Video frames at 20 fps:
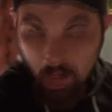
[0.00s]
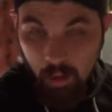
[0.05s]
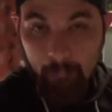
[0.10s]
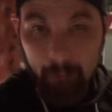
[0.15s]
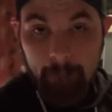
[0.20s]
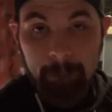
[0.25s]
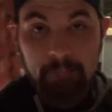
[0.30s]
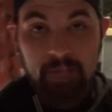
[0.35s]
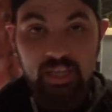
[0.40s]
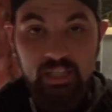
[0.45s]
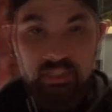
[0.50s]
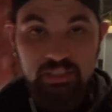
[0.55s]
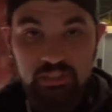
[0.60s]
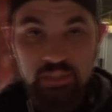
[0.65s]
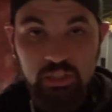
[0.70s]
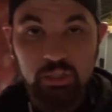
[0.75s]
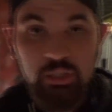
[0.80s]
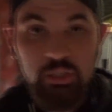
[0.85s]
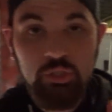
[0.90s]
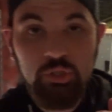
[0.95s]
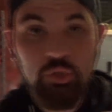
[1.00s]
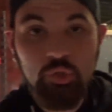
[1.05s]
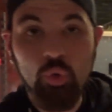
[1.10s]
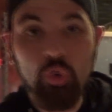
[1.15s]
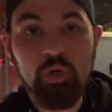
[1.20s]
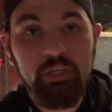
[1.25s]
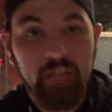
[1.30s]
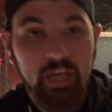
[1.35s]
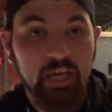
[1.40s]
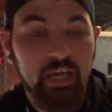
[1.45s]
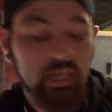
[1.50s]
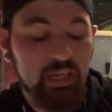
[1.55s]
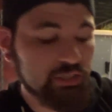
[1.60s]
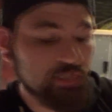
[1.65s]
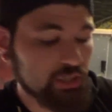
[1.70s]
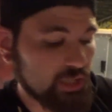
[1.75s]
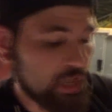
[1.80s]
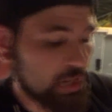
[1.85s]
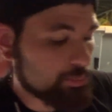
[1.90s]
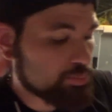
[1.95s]
mist your cage,
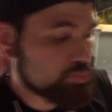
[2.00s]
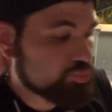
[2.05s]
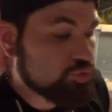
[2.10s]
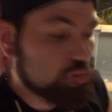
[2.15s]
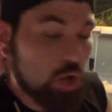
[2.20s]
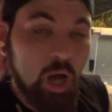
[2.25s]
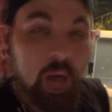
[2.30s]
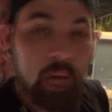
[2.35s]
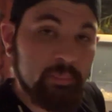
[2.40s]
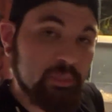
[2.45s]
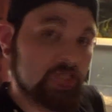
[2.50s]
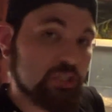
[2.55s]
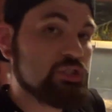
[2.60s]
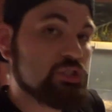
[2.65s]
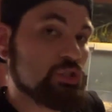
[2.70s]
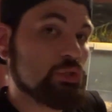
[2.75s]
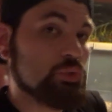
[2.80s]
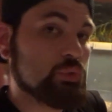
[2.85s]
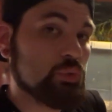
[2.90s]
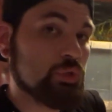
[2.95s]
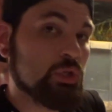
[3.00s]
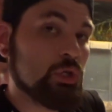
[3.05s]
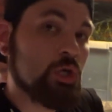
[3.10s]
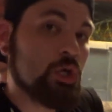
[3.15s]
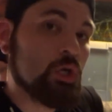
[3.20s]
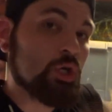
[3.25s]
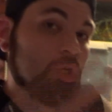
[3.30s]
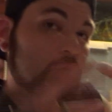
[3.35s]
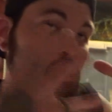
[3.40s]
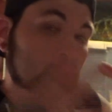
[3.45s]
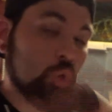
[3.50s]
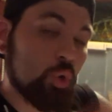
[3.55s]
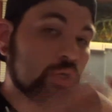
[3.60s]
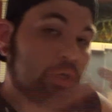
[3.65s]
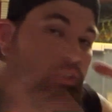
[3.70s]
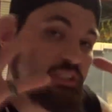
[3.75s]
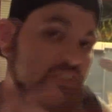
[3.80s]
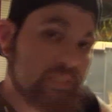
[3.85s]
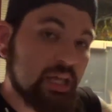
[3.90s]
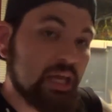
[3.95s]
and I promise you, your
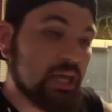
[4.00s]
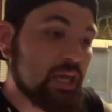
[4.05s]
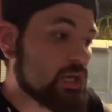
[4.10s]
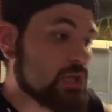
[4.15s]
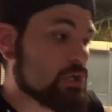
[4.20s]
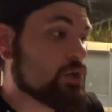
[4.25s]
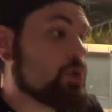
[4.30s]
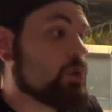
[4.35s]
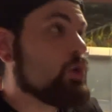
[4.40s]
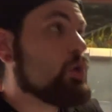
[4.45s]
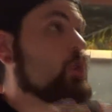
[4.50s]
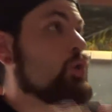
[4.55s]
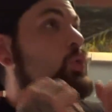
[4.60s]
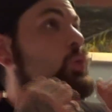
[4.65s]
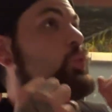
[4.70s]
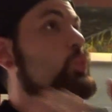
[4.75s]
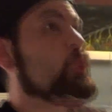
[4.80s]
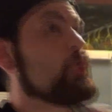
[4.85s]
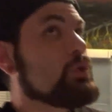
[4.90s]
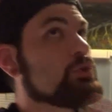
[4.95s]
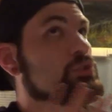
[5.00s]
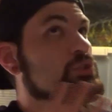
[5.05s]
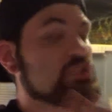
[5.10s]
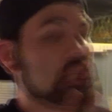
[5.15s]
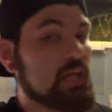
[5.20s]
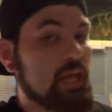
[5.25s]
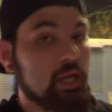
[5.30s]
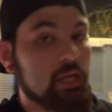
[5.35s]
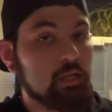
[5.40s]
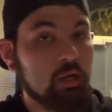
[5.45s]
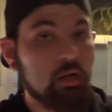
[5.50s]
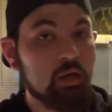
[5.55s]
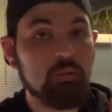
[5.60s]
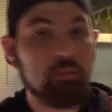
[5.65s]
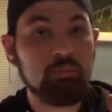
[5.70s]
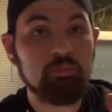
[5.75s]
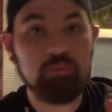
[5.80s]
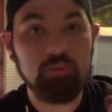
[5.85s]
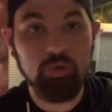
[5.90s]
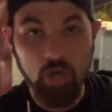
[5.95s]
snake will shed
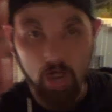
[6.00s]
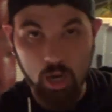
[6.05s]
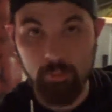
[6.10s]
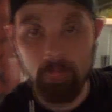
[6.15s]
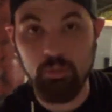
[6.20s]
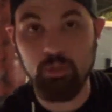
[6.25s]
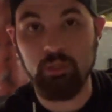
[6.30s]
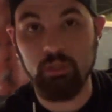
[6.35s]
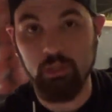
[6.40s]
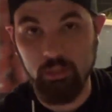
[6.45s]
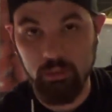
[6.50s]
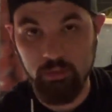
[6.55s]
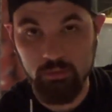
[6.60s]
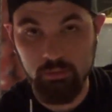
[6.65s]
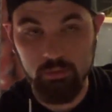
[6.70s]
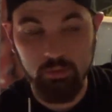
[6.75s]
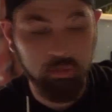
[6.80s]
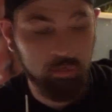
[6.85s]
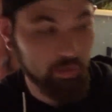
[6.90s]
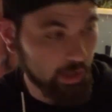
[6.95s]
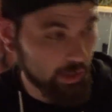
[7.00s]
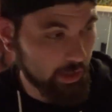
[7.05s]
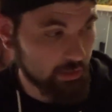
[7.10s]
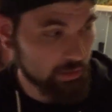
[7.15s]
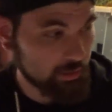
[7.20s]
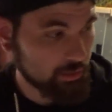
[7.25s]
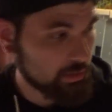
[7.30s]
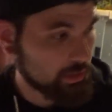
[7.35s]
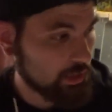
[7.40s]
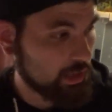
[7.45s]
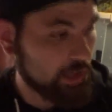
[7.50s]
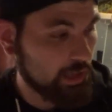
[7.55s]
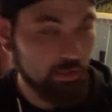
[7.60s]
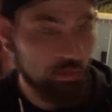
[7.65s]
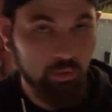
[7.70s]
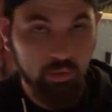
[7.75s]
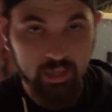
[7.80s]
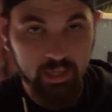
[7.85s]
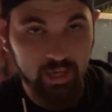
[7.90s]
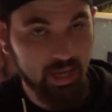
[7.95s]
properly. Okay, I
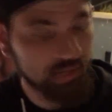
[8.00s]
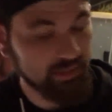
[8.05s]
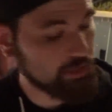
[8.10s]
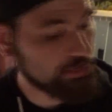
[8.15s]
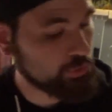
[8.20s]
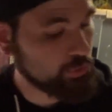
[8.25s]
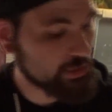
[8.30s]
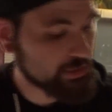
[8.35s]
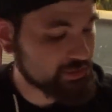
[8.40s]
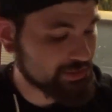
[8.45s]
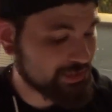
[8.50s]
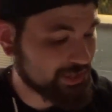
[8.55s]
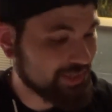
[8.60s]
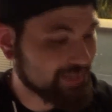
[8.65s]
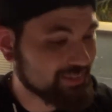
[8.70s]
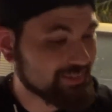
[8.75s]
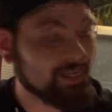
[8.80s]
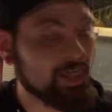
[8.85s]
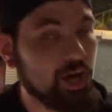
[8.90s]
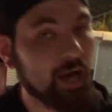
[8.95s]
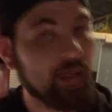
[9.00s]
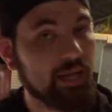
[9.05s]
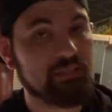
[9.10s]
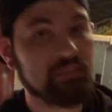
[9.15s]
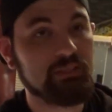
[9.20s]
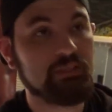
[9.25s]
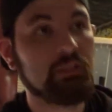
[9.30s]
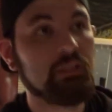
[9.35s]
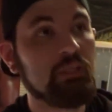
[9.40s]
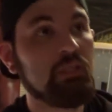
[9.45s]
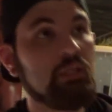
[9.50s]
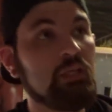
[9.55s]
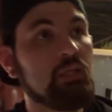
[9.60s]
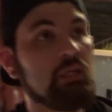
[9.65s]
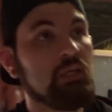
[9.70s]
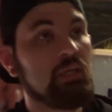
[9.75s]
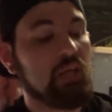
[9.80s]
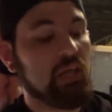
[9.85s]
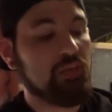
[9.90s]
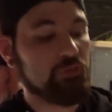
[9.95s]
know I get asked that question a lot.
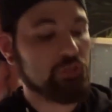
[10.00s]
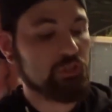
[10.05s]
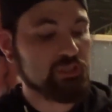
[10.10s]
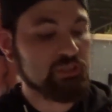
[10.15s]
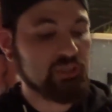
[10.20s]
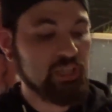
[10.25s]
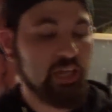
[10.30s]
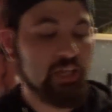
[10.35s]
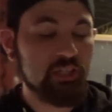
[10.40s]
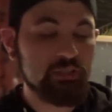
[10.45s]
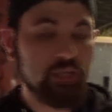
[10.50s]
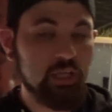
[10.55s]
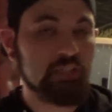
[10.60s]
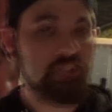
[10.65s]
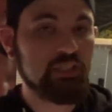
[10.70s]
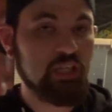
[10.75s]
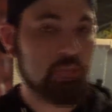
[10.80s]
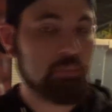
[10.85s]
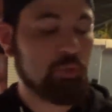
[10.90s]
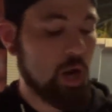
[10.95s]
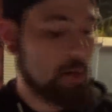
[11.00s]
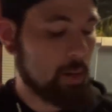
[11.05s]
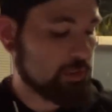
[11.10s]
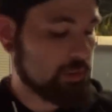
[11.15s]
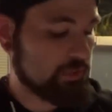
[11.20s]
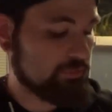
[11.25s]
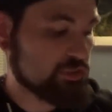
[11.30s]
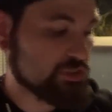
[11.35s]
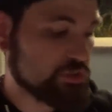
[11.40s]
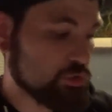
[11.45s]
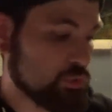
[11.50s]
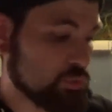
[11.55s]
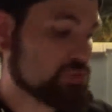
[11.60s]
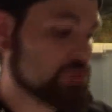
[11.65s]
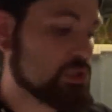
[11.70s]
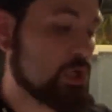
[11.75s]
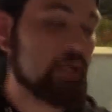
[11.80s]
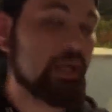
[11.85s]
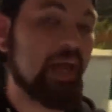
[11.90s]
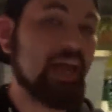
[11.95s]
If your snake is not shedding properly, if it's doing what's
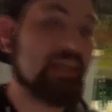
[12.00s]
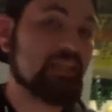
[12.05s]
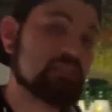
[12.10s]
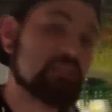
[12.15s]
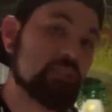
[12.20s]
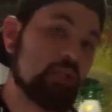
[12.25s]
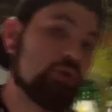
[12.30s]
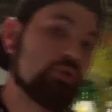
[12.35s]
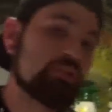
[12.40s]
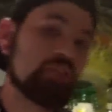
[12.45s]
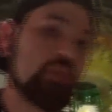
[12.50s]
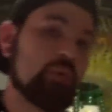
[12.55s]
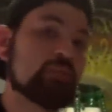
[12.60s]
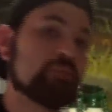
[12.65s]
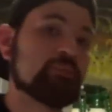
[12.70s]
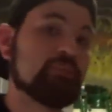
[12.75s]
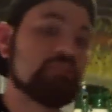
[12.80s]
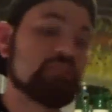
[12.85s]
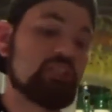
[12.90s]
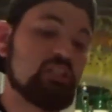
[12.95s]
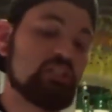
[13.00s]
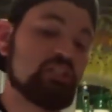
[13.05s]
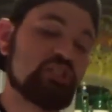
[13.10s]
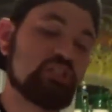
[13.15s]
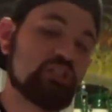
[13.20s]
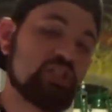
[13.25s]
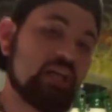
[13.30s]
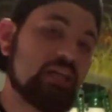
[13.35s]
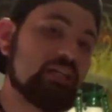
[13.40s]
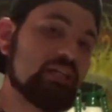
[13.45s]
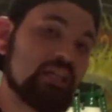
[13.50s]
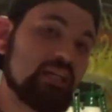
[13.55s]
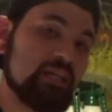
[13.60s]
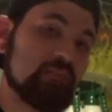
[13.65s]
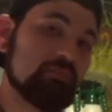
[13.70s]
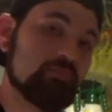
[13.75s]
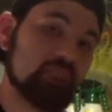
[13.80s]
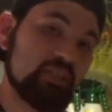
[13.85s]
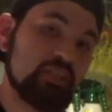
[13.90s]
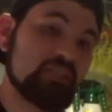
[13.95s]
called a snow shed, which means it is shedding
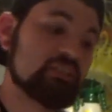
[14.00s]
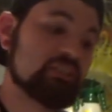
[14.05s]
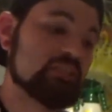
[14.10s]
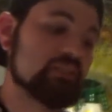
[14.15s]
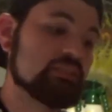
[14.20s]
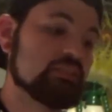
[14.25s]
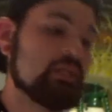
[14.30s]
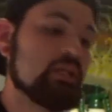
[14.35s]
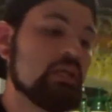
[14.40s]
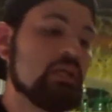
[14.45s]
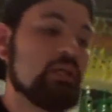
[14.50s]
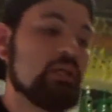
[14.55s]
in pieces,